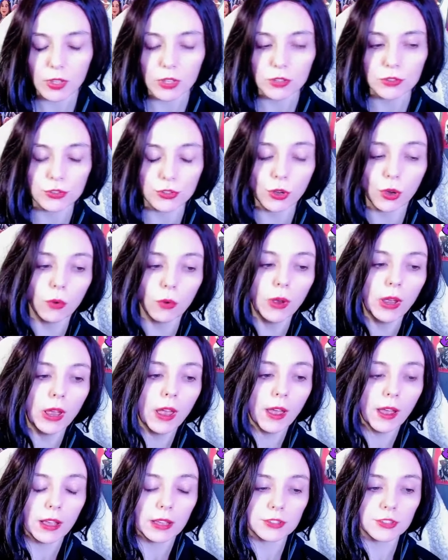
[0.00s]
so
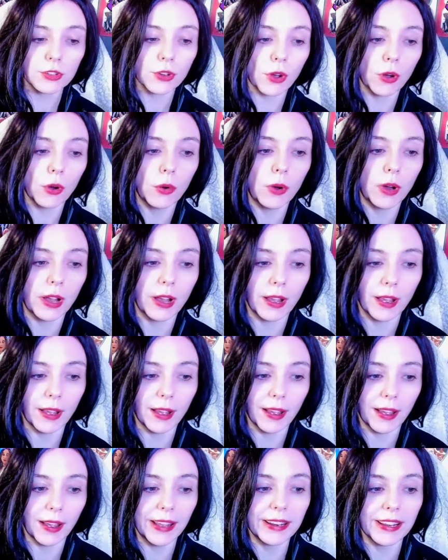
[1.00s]
so
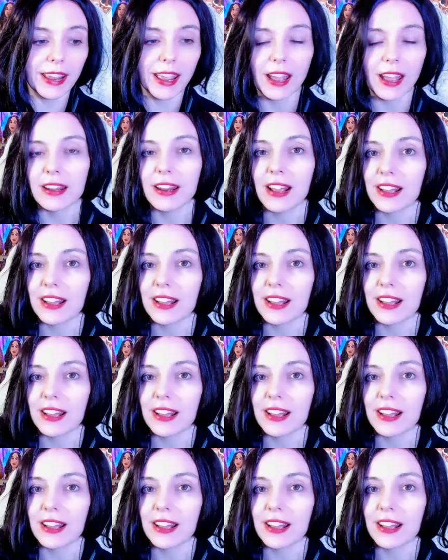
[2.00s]
and again,